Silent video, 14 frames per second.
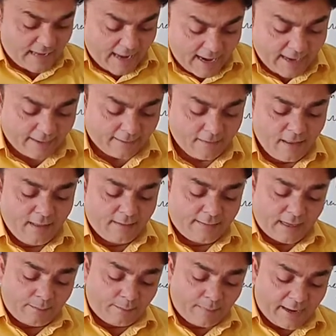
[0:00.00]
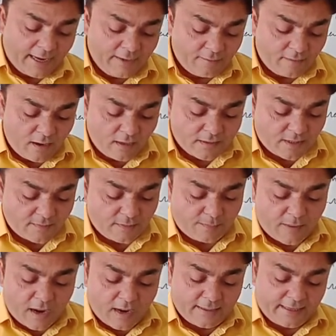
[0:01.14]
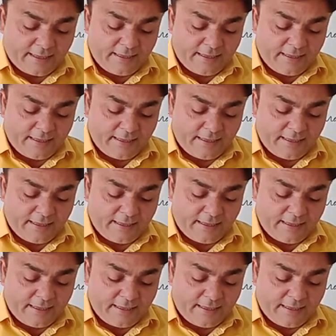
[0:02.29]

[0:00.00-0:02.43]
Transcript: and their main works of the party